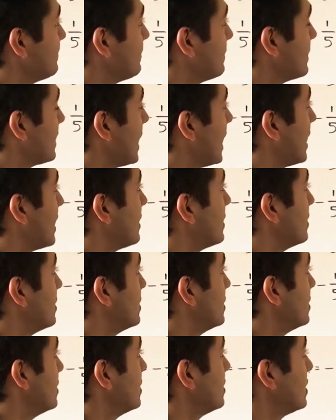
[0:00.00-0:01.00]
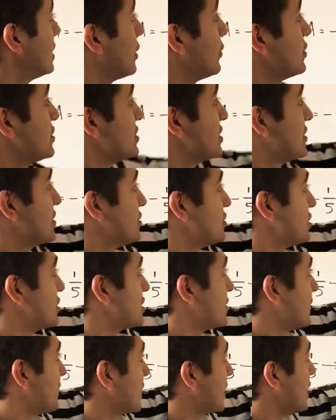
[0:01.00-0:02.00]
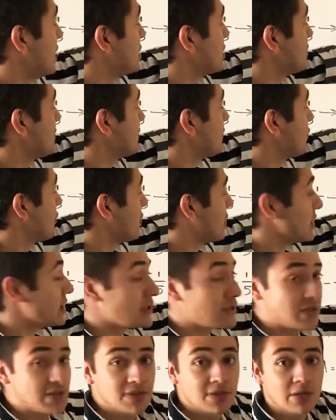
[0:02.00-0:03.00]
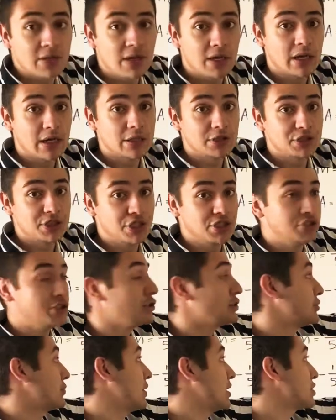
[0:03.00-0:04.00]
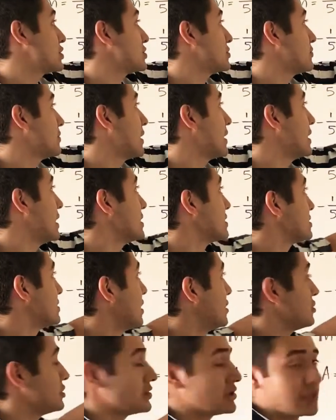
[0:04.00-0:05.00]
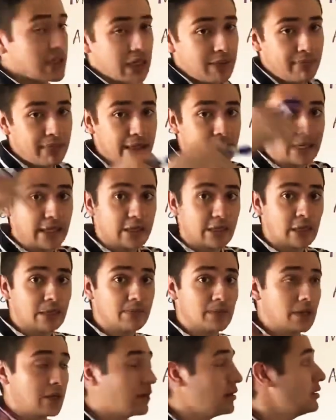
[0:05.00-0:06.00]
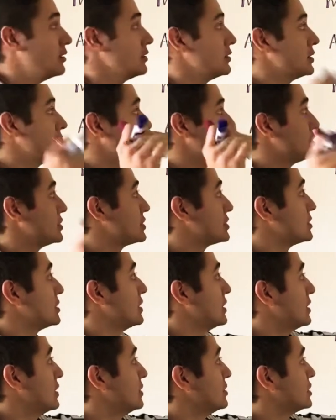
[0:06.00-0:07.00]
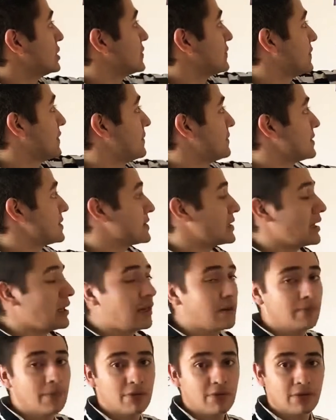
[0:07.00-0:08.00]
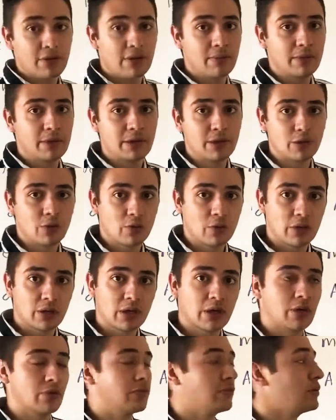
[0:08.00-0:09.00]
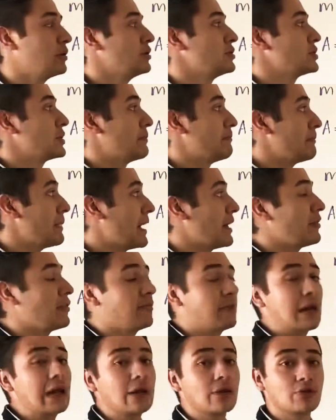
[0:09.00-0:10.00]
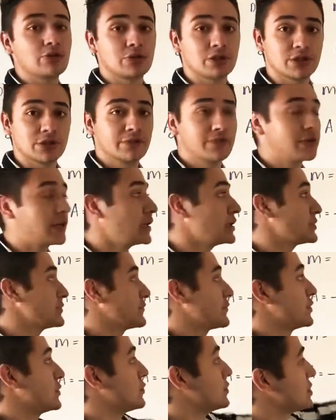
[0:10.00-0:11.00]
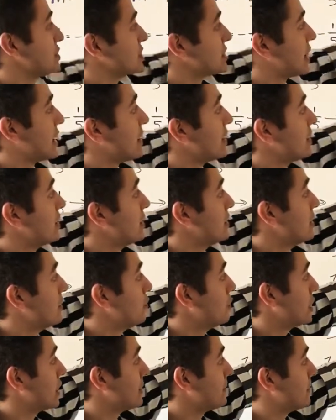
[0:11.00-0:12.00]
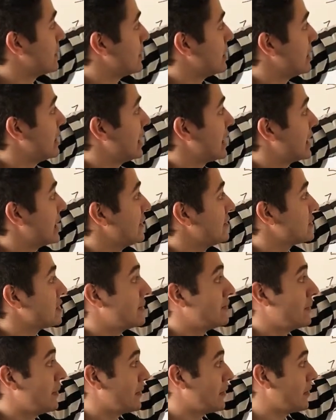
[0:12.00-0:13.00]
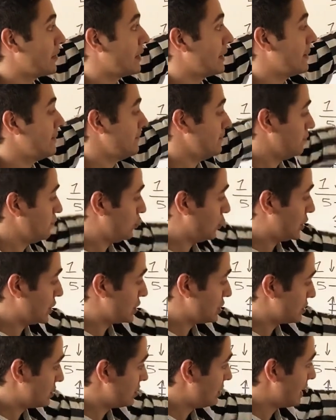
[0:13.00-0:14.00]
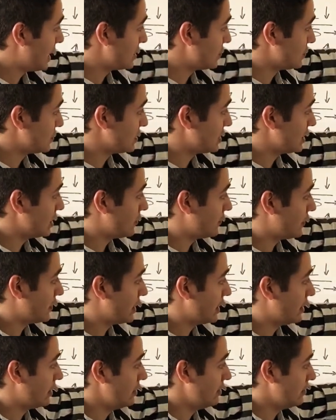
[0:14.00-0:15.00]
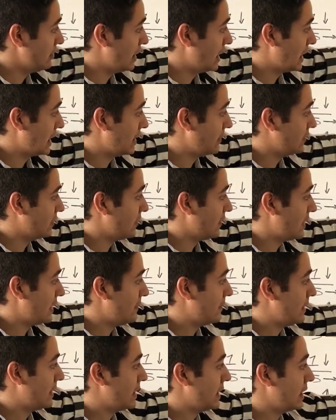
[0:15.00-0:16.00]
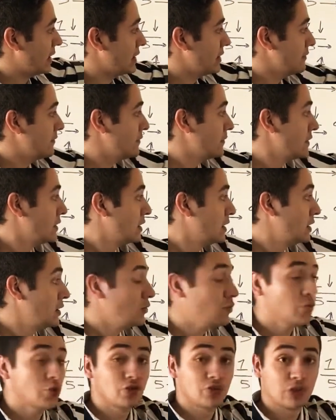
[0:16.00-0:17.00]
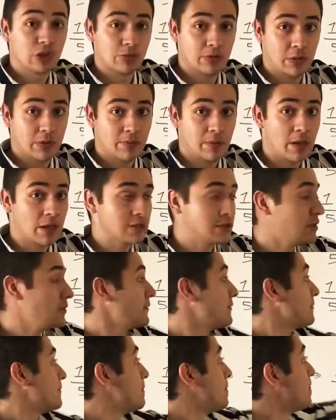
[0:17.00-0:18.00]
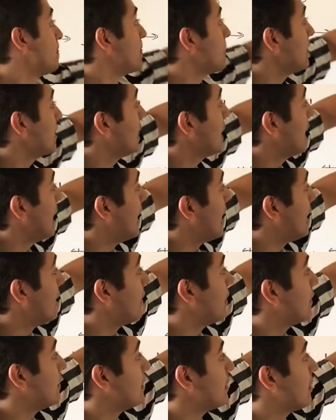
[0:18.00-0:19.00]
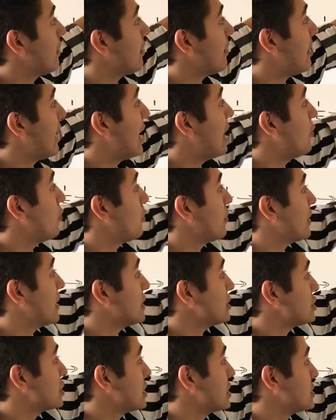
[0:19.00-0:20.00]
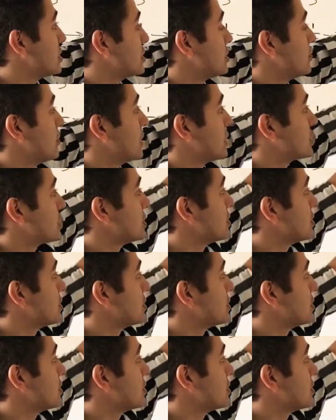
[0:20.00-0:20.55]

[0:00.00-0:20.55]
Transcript: the justification for this change in direction, right? It's not just that I'm making it up like, oh, just flip the sign on both of them and it'll work. No, there's a mathematical justification for it, which is that we can put negatives on both of them, which as we see over here, negative divided by negative will still be a positive. And that will then change the direction